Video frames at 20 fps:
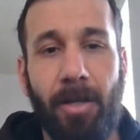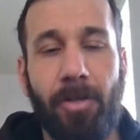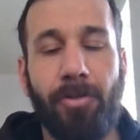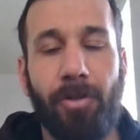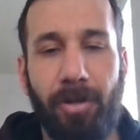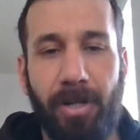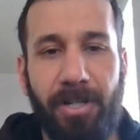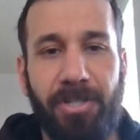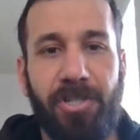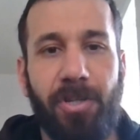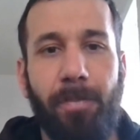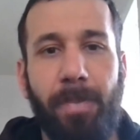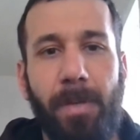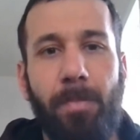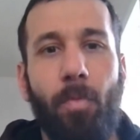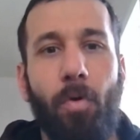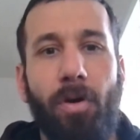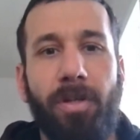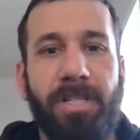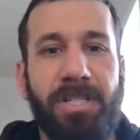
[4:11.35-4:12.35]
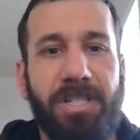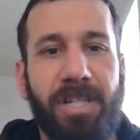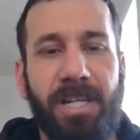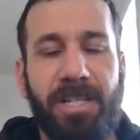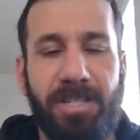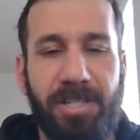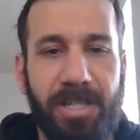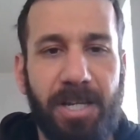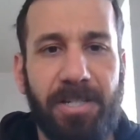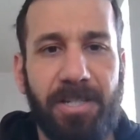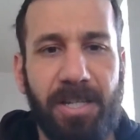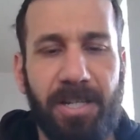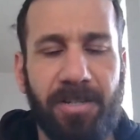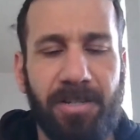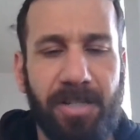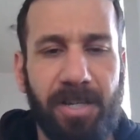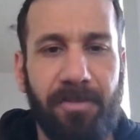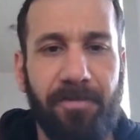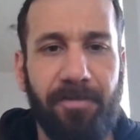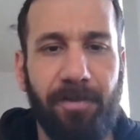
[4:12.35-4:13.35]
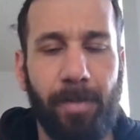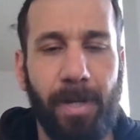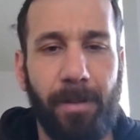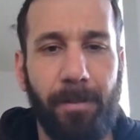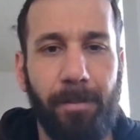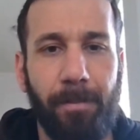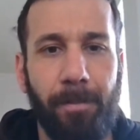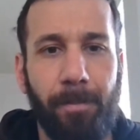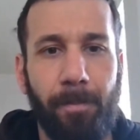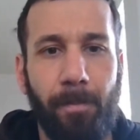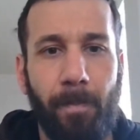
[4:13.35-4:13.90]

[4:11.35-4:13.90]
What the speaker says: There needs to be more of this consistency from him.